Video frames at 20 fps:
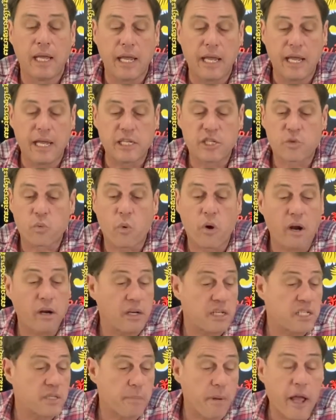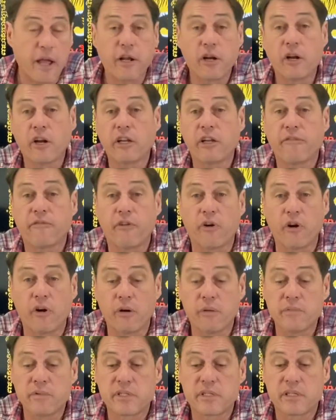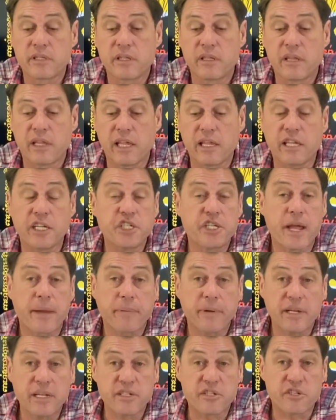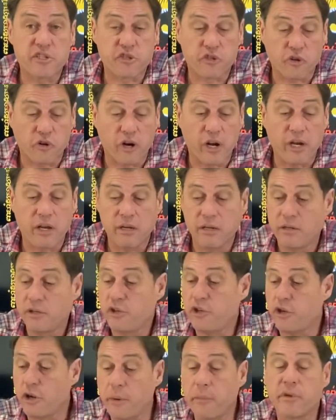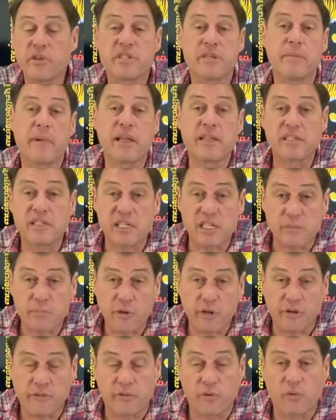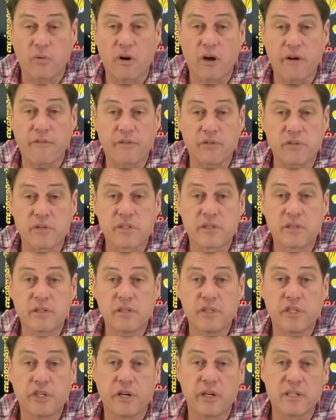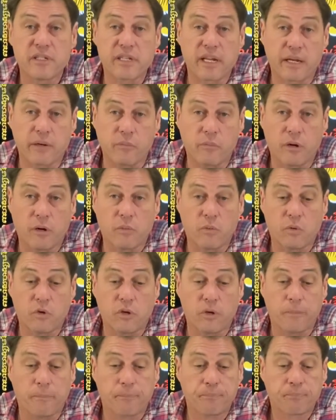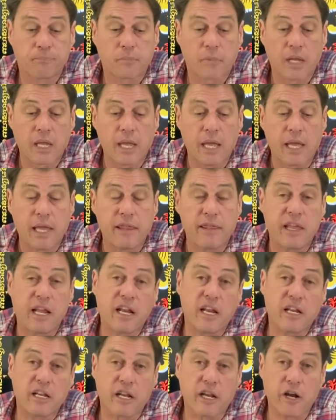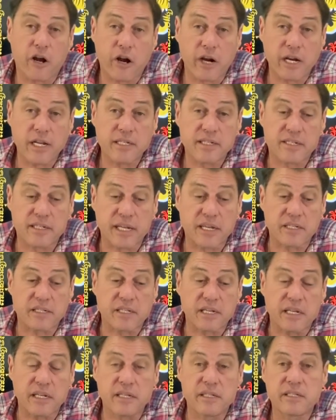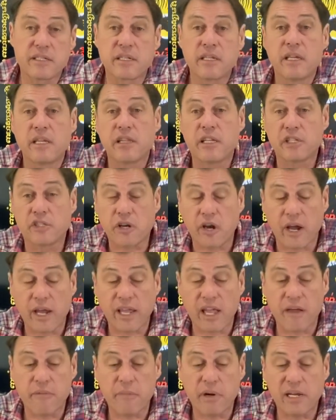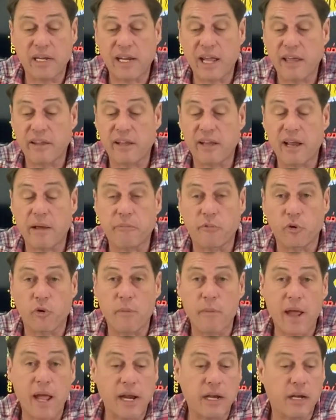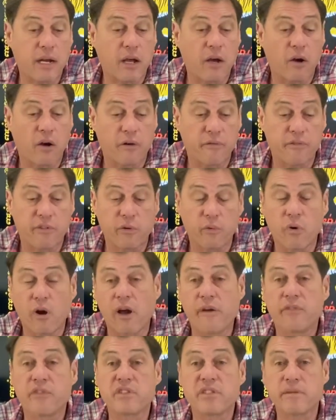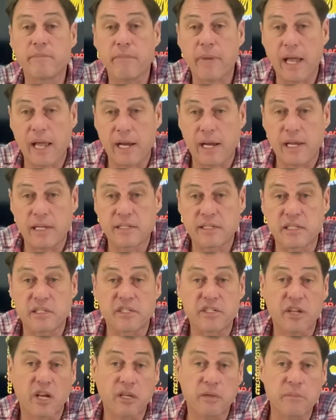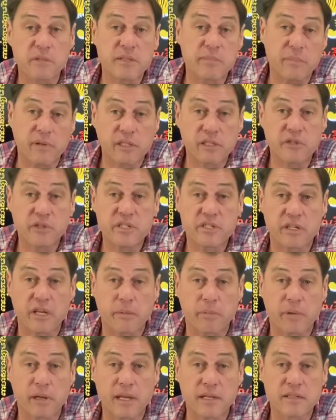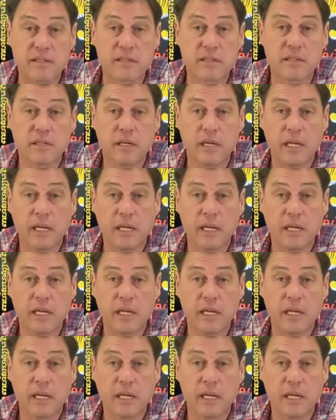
It's widely spoken on the forums that the Japanese destroyed numerous amounts of these beautiful rifles during the Second World War. Then in the 1960s, the Thai government gathered up the remainder of the rifles and bayonets and sold them as military surplus